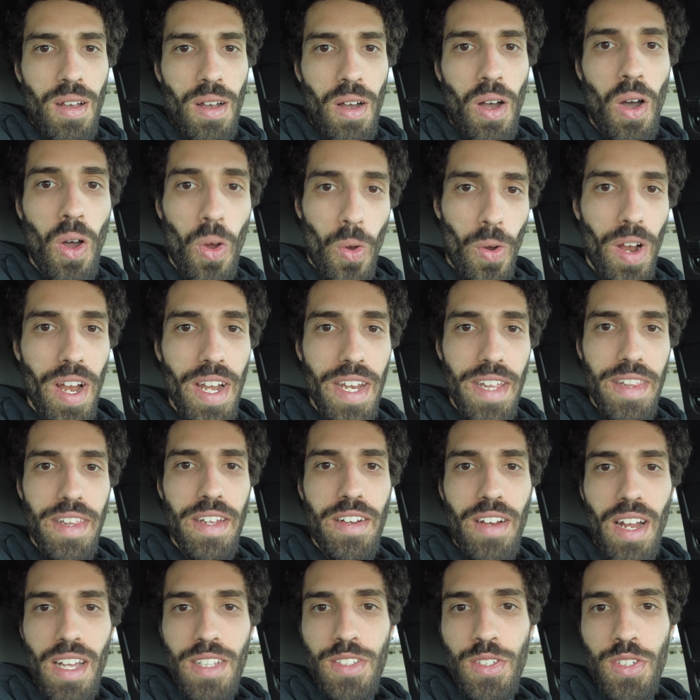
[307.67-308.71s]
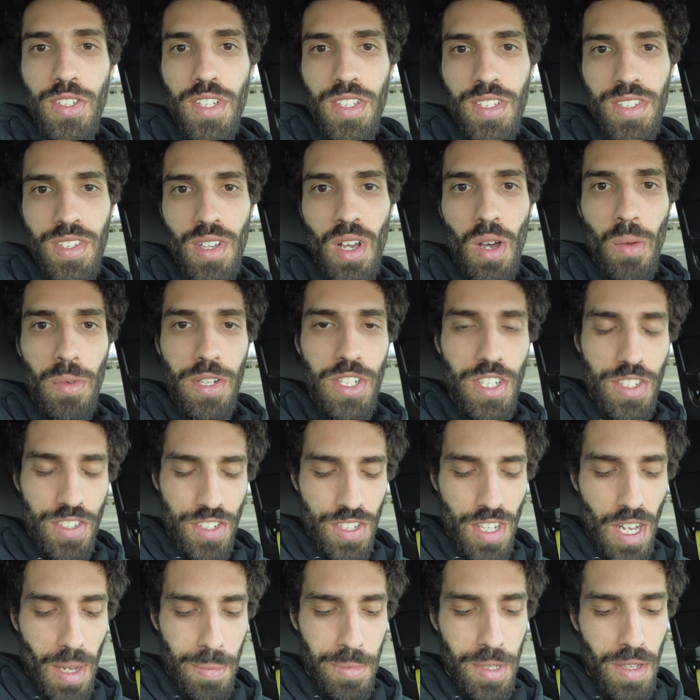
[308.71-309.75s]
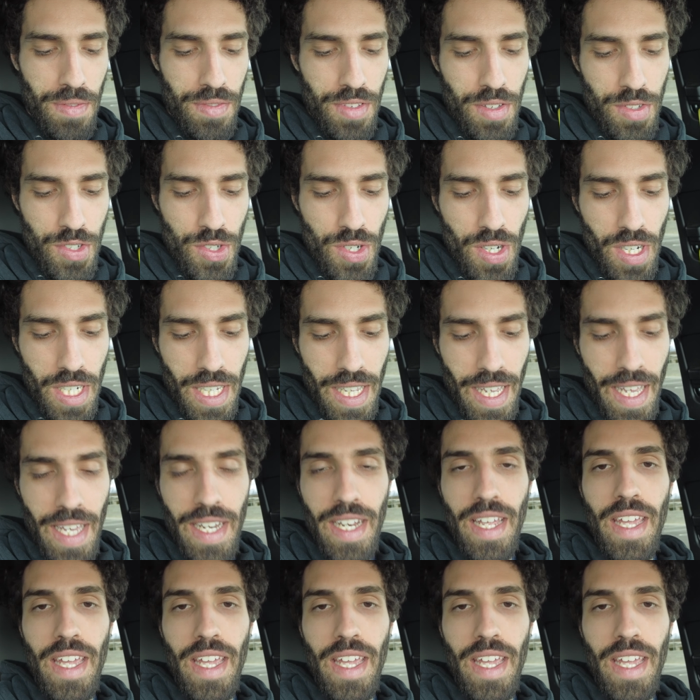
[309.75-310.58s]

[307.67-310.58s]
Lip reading: Alrighty there, as you just saw, we just topped up the truck at